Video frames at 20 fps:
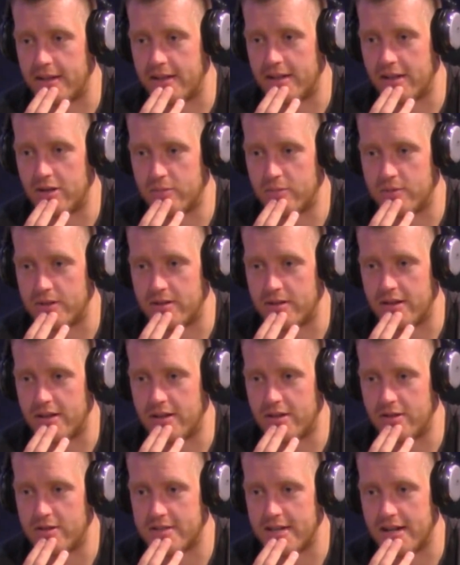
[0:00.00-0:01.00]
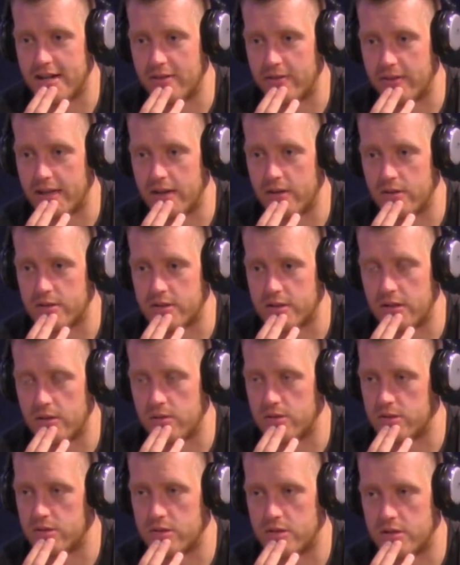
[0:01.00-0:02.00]
alone say anything else. You know, it was
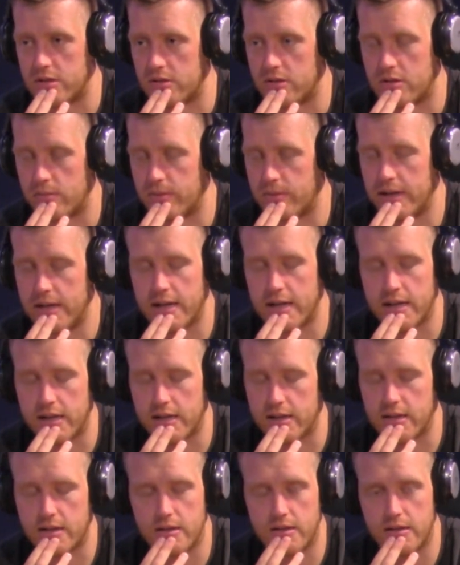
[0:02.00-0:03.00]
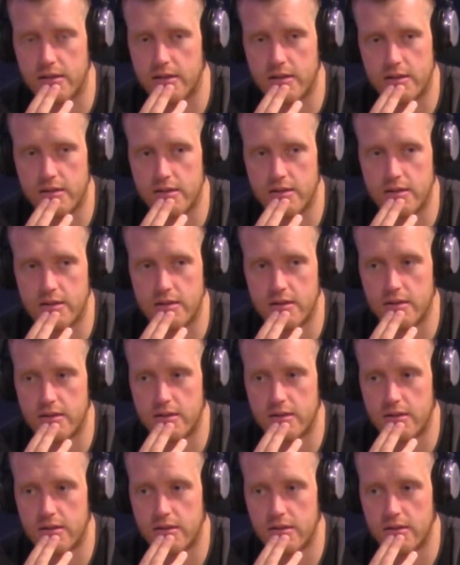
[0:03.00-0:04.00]
just completely... But it is
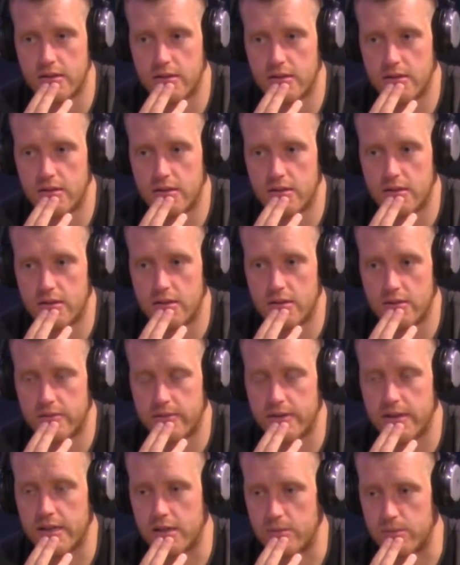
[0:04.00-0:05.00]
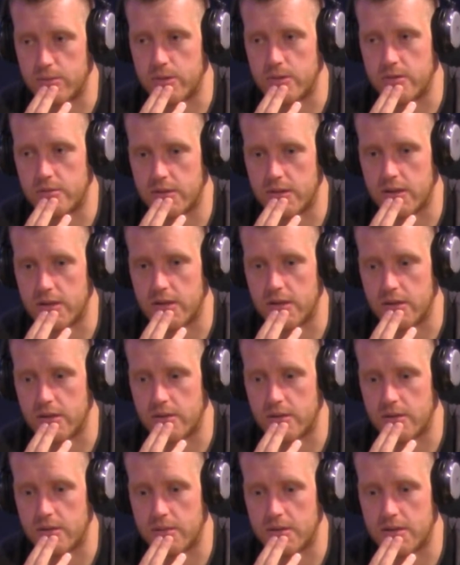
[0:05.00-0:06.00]
something to be proud of. Thank you, bud. Thank
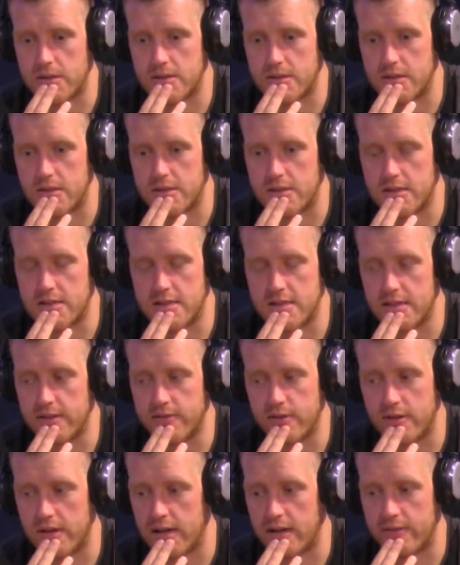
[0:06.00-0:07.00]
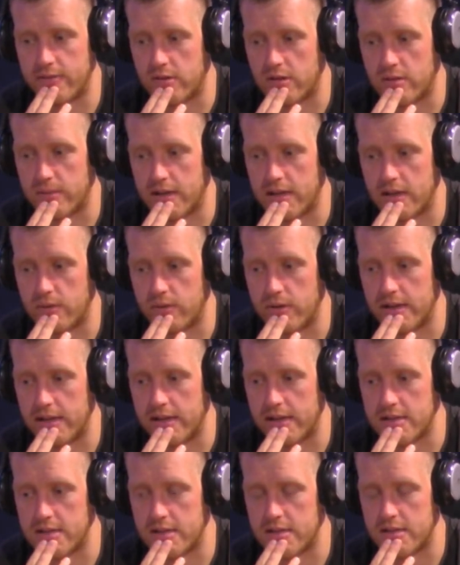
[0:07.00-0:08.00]
you. I mean, it's a different life looking back. It
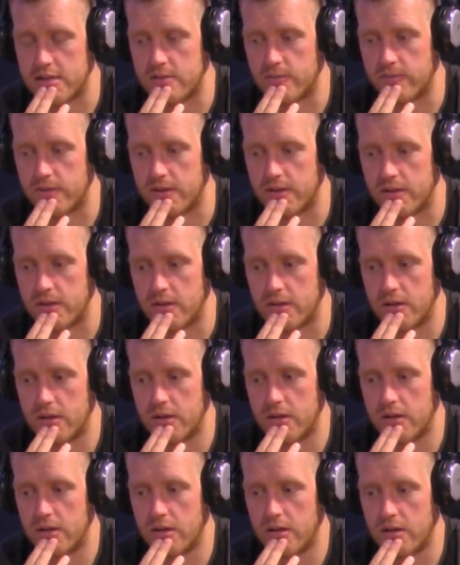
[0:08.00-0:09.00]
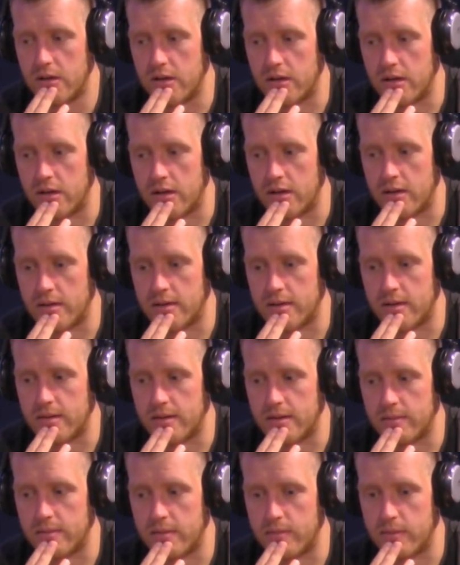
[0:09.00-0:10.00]
really is. And it's something that, you know,
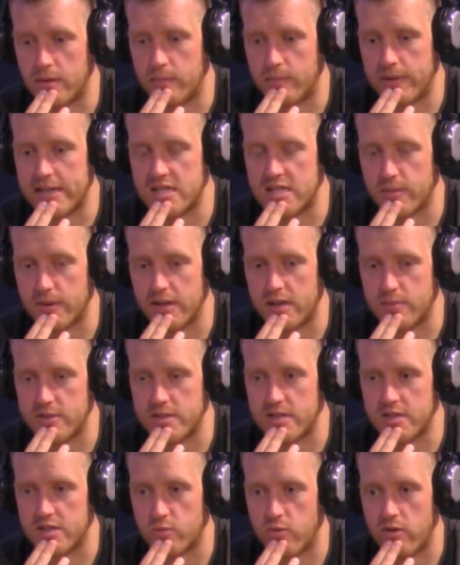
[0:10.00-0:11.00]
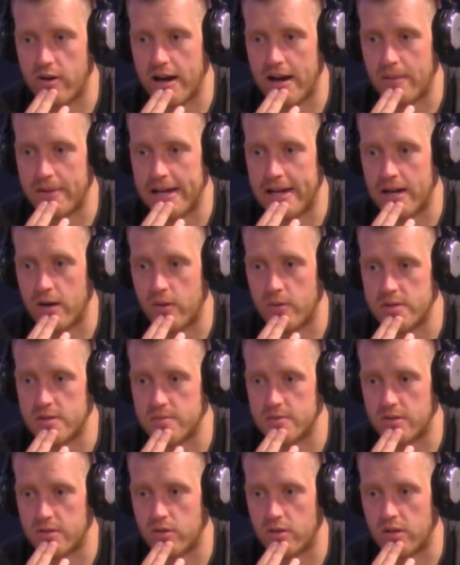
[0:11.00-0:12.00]
I'm pleased to be in a position where I am now in
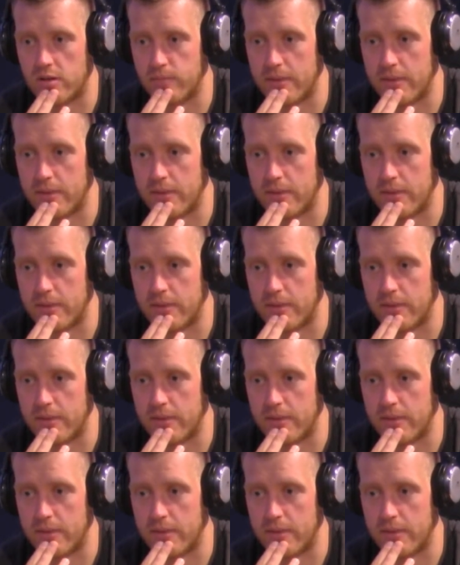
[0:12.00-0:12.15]
terms of looking